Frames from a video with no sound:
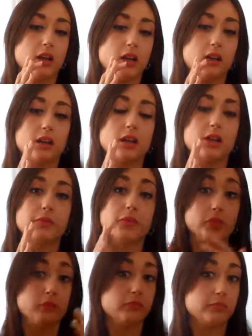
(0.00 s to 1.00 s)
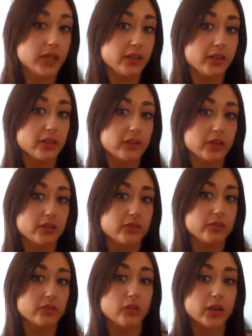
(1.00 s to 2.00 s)
So that's it for
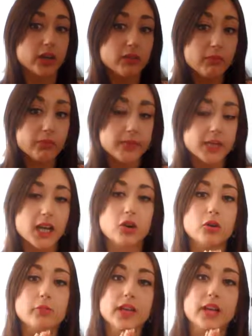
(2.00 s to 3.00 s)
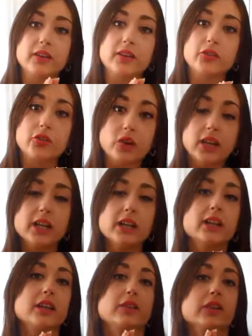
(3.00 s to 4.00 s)
this tutorial. I hope you guys enjoyed
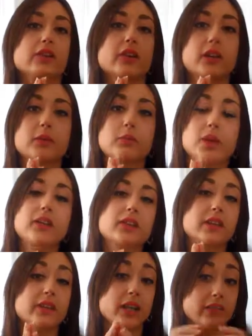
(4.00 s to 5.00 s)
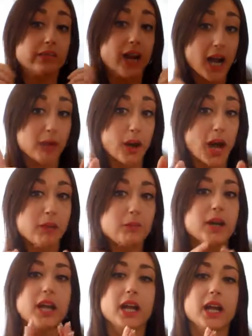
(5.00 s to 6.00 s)
it. If you enjoyed it, please give it a thumb
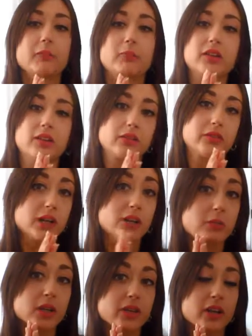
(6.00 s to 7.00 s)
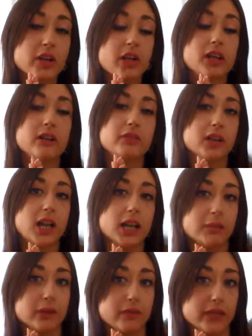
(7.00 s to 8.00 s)
up, and please subscribe to my channel if you
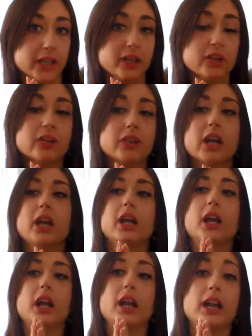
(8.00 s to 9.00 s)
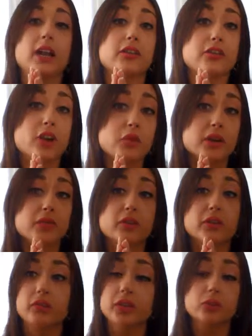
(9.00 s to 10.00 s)
like my videos. And as always,
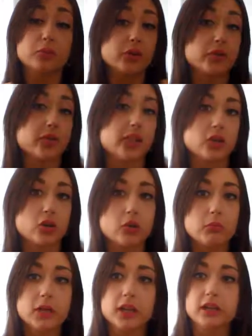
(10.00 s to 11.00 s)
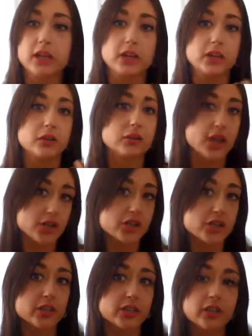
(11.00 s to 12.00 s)
feel free to post any comment, any
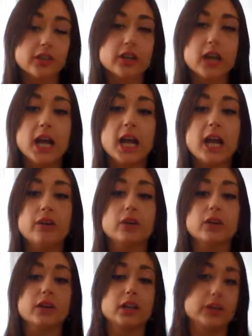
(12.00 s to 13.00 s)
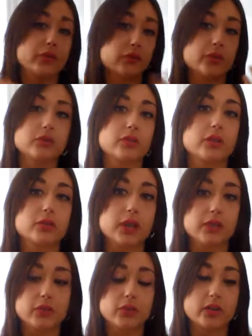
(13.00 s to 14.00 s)
question that you have, or if you want to
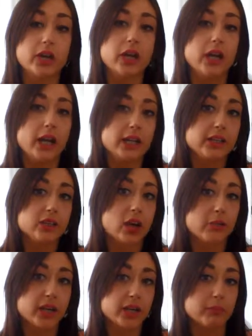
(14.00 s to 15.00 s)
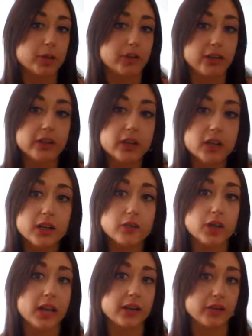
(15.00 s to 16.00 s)
request for any topic in particular you
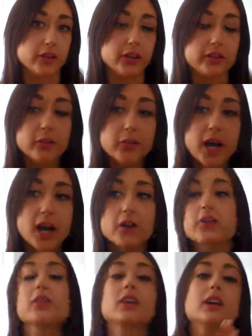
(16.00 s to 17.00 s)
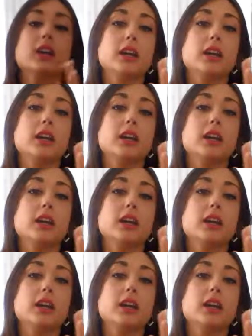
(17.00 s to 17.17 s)
would like to hear about.